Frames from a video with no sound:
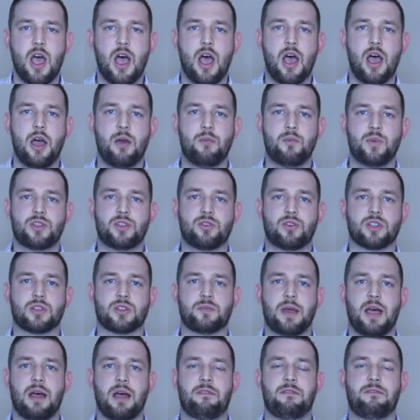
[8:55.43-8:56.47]
We talked
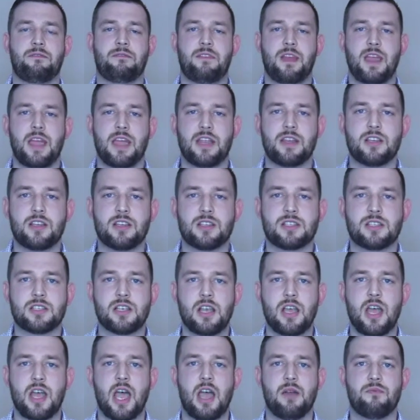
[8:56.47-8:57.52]
about fairness
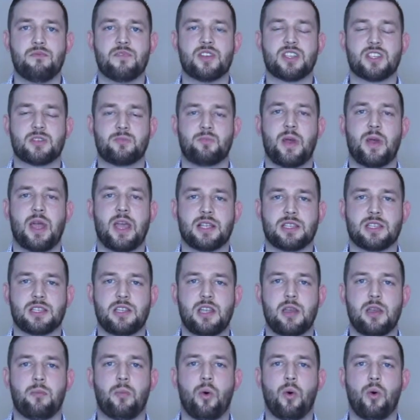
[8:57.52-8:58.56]
and respect and
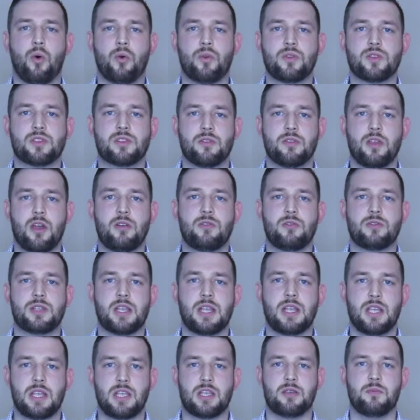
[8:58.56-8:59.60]
the importance of those
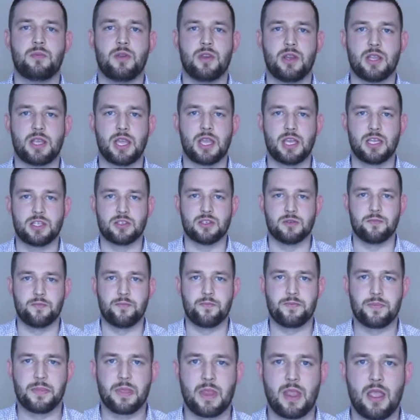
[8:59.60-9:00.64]
in communication.
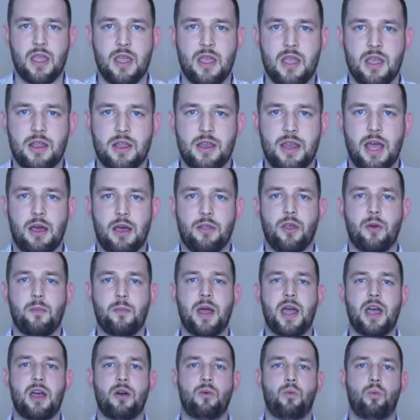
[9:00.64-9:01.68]
Now, no
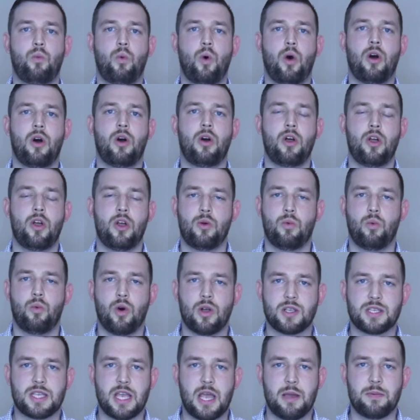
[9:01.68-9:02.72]
matter
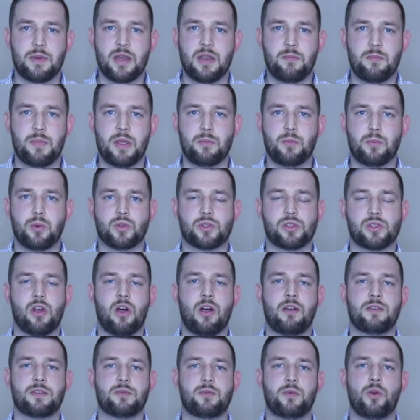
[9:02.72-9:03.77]
what's happening in people's
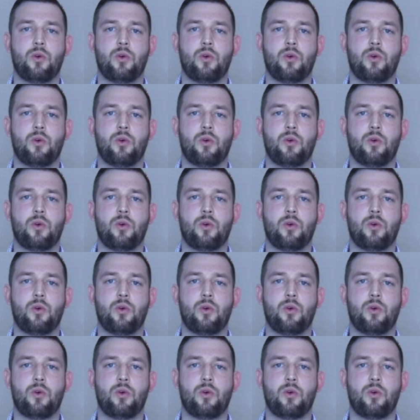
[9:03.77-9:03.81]
lives, we